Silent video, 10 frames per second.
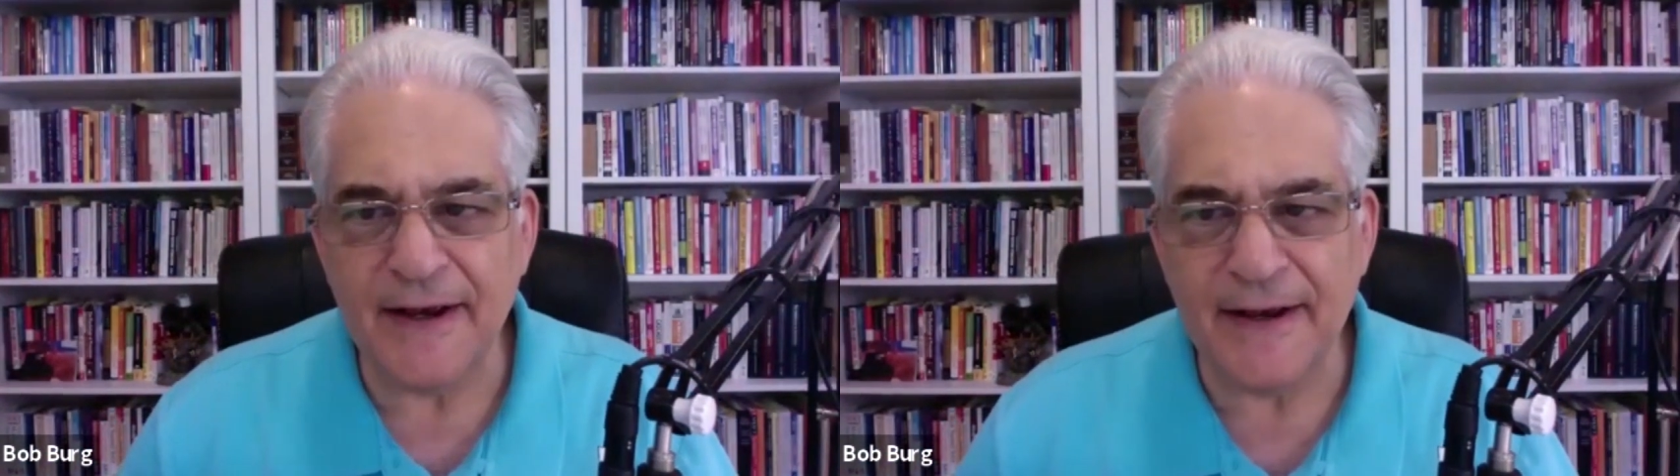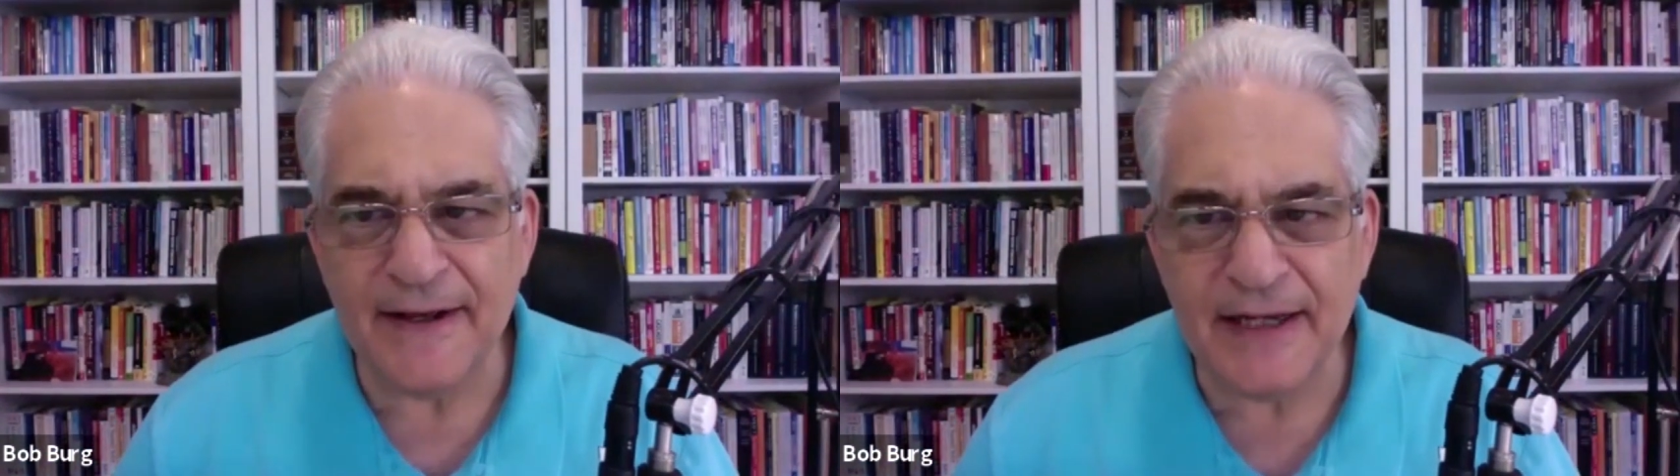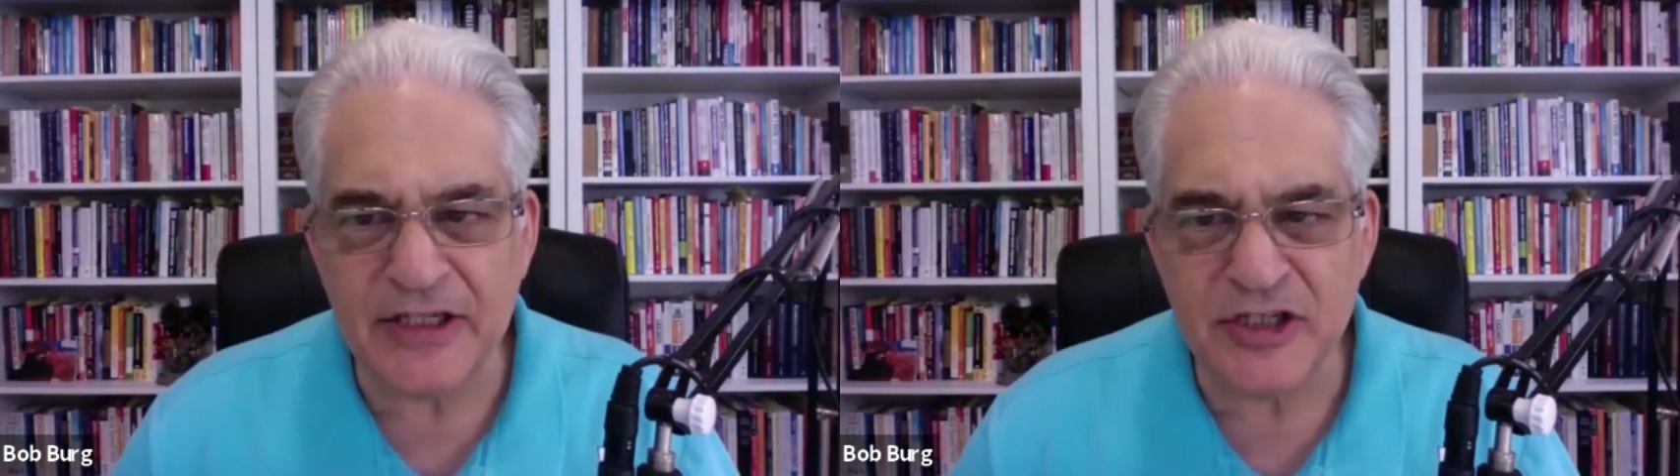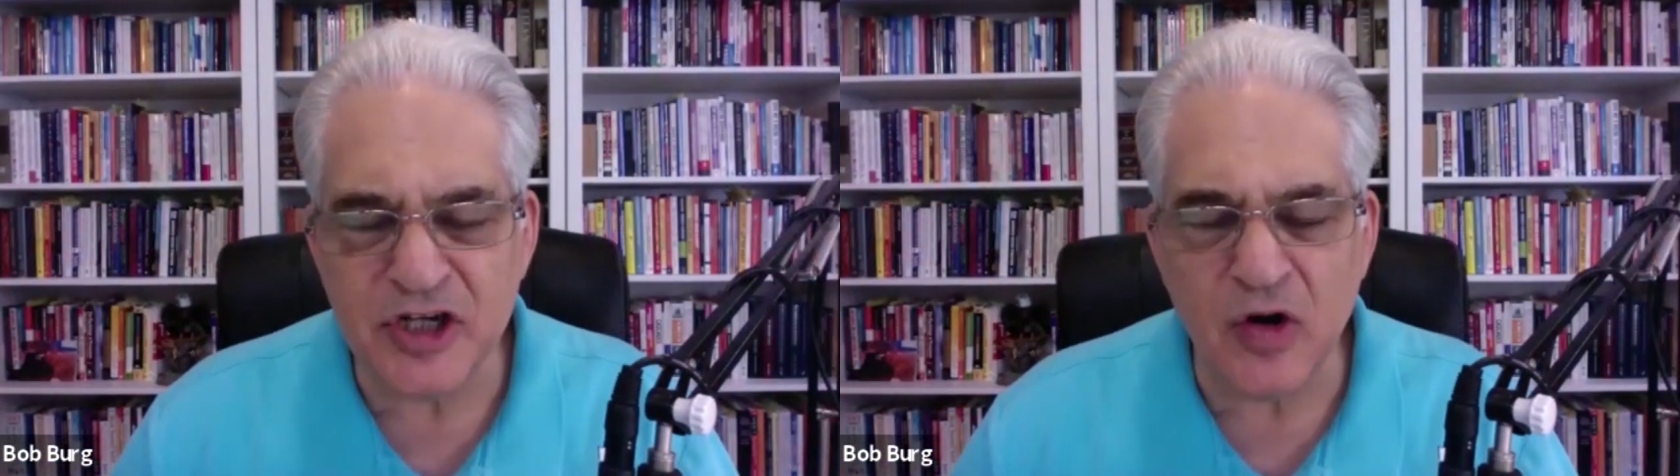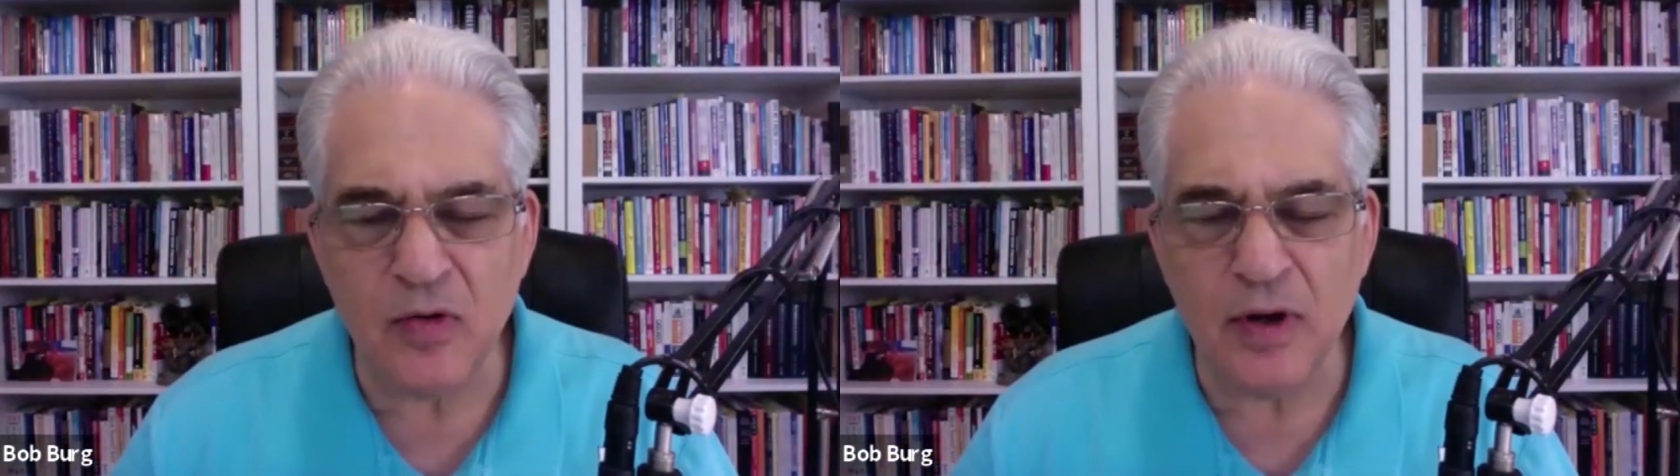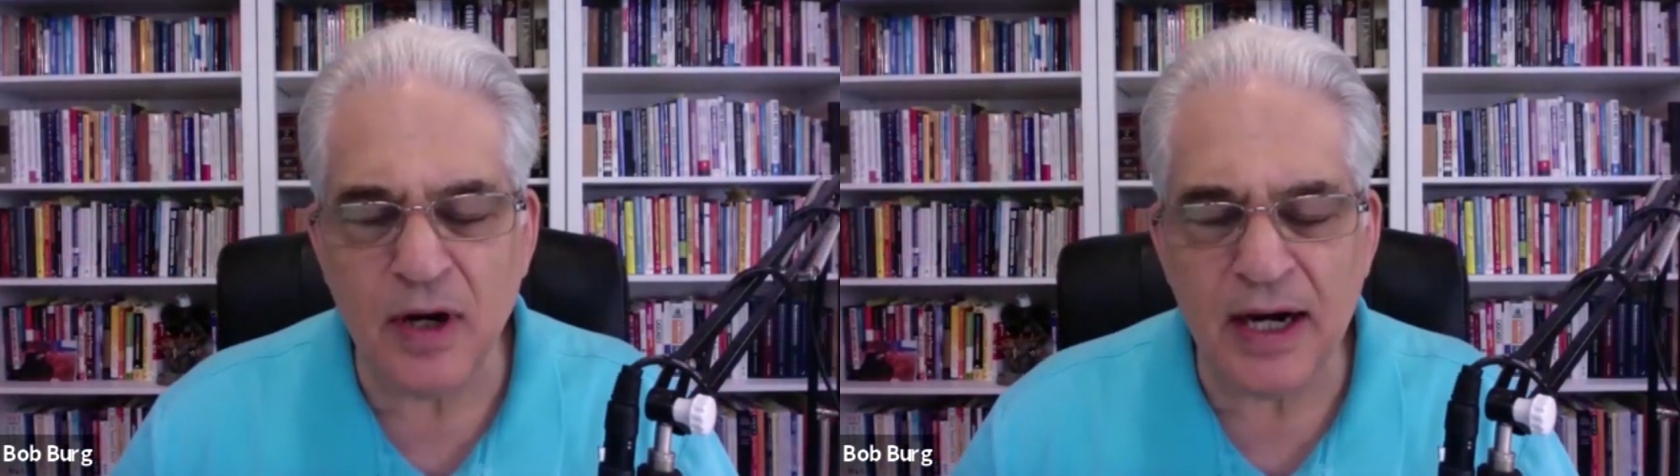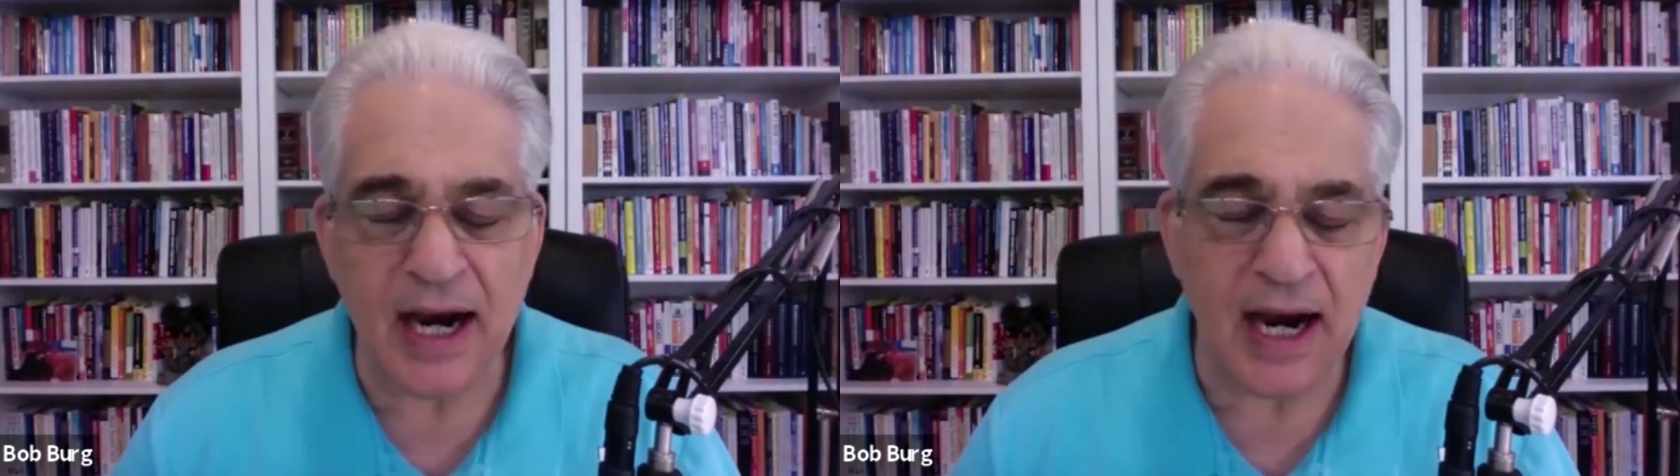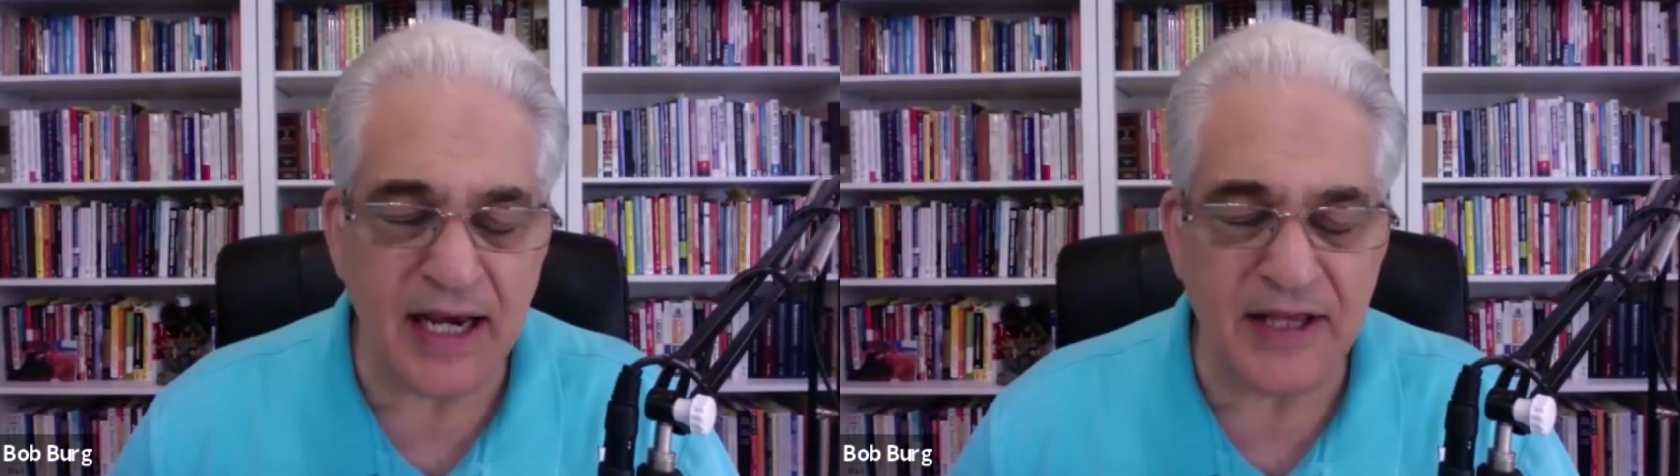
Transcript: and and so I,